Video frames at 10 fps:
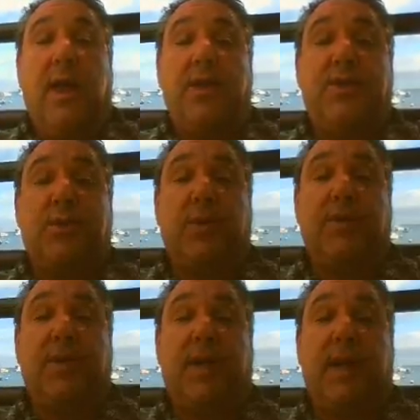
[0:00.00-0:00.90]
A
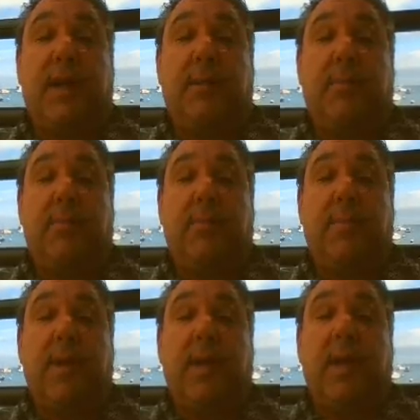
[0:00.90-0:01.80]
short time
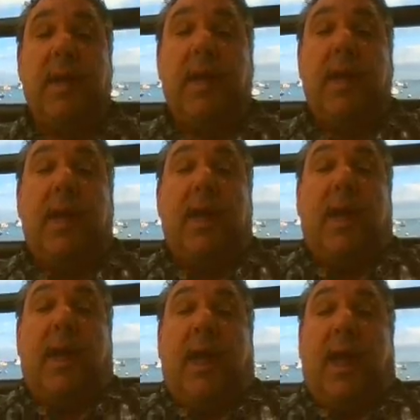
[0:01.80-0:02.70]

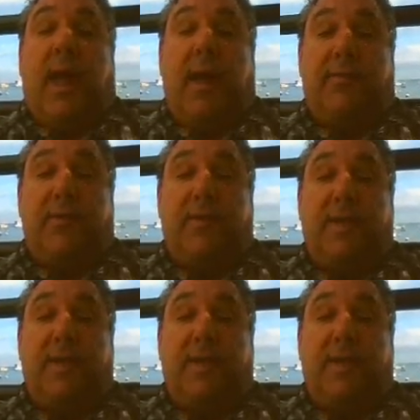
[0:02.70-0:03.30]
after